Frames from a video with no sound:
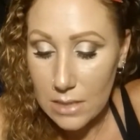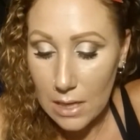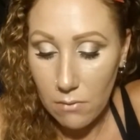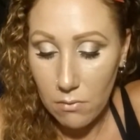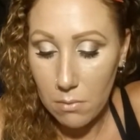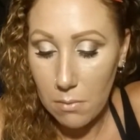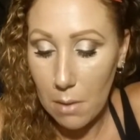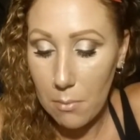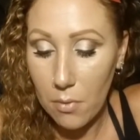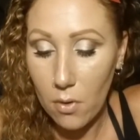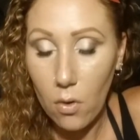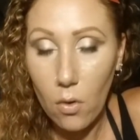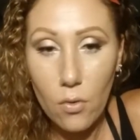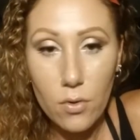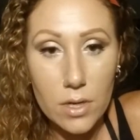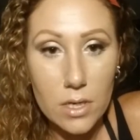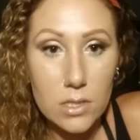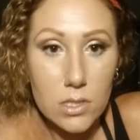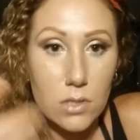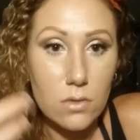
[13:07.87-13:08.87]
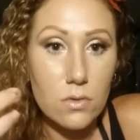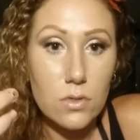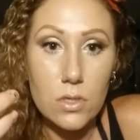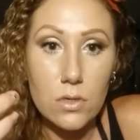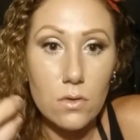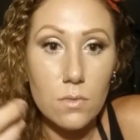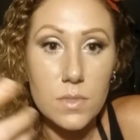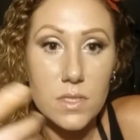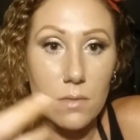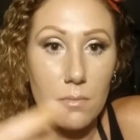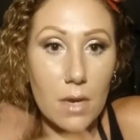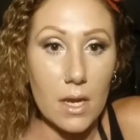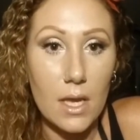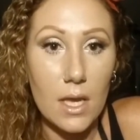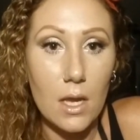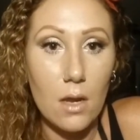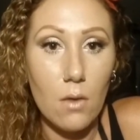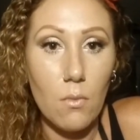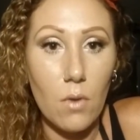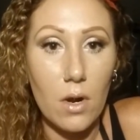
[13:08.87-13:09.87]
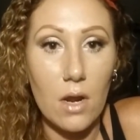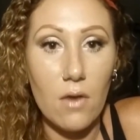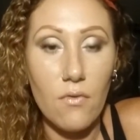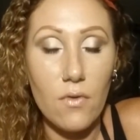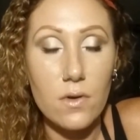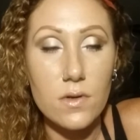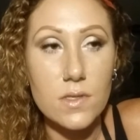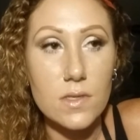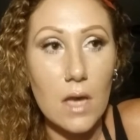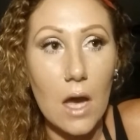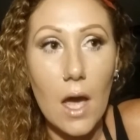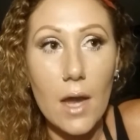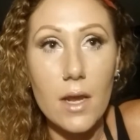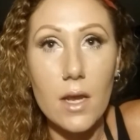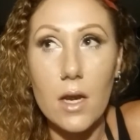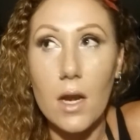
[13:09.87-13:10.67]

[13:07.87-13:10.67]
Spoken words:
I remember holding 2 tubes in my hand when I first got it,